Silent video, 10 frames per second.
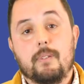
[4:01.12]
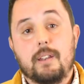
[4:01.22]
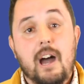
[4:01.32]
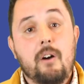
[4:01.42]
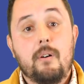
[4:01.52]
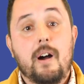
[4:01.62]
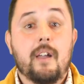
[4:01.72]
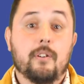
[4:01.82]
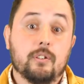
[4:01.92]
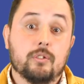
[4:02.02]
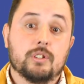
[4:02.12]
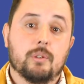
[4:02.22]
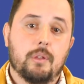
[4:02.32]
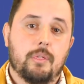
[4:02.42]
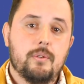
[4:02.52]
Now I'm going to share
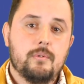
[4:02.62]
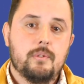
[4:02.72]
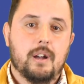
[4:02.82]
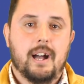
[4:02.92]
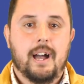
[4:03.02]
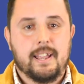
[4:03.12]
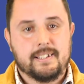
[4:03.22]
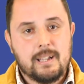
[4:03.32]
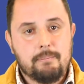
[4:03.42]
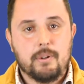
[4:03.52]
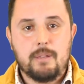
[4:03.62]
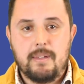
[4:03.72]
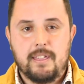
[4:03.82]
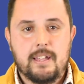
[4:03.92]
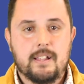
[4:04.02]
with you an example in
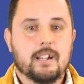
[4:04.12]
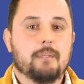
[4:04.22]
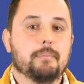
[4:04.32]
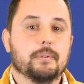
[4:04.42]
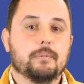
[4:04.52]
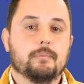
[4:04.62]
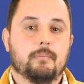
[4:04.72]
Medina del Campo.